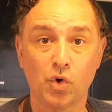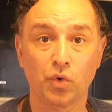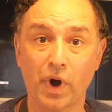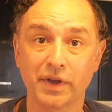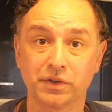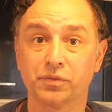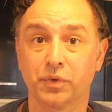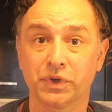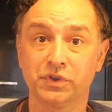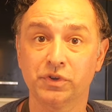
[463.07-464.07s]
Right,
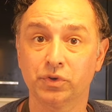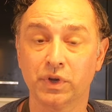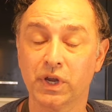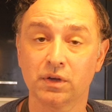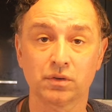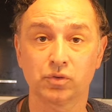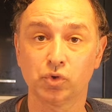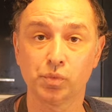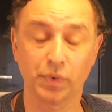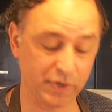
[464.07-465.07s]
for the seasoning,
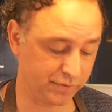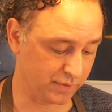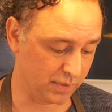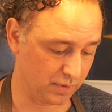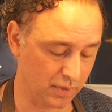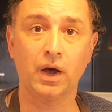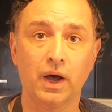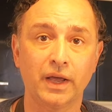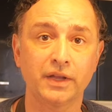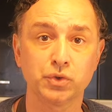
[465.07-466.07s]
super easy.
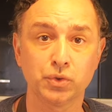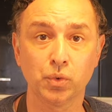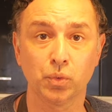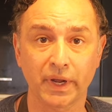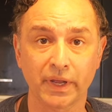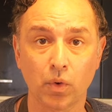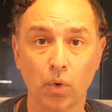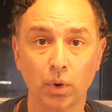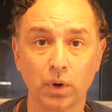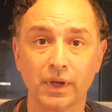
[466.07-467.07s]
I like to do what I
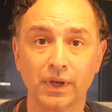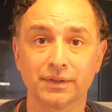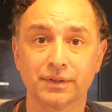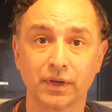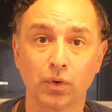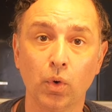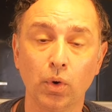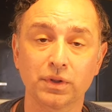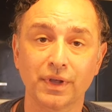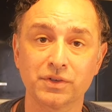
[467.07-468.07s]
call the
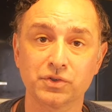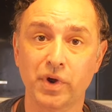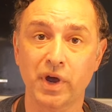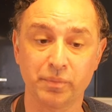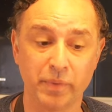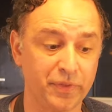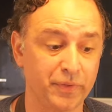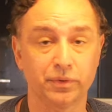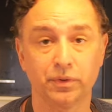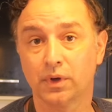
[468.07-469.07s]
cold and dry method.